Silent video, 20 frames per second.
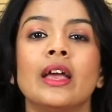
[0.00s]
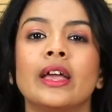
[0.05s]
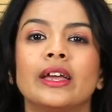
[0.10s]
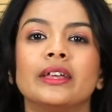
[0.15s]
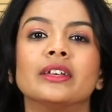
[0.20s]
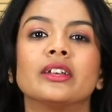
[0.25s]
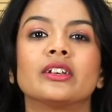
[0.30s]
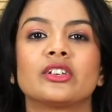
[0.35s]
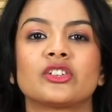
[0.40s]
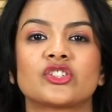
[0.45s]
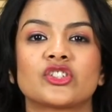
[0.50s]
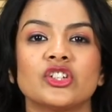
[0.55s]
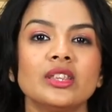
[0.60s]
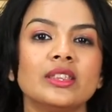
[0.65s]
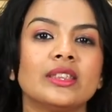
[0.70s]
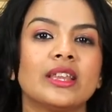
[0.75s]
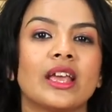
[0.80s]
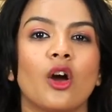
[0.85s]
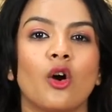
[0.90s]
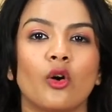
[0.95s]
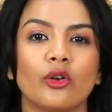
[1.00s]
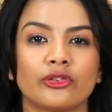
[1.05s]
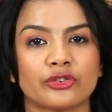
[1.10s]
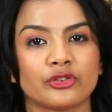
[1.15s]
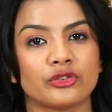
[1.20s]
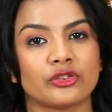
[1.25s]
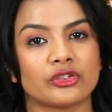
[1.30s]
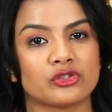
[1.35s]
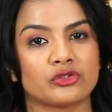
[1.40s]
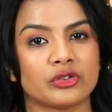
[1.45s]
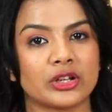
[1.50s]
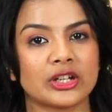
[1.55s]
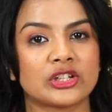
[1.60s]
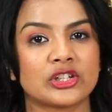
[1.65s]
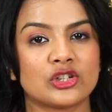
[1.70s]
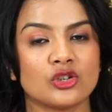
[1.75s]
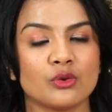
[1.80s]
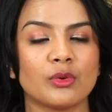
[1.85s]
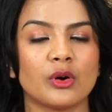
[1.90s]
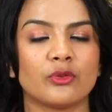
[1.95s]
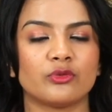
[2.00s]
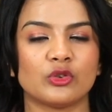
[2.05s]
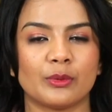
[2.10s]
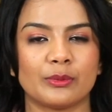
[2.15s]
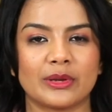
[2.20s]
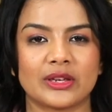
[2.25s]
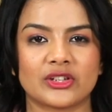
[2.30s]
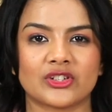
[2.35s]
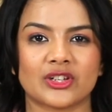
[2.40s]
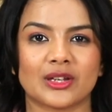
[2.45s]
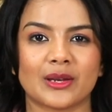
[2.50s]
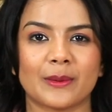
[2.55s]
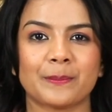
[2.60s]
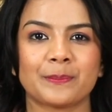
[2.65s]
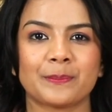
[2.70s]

In addition, they also restrict tumor formation.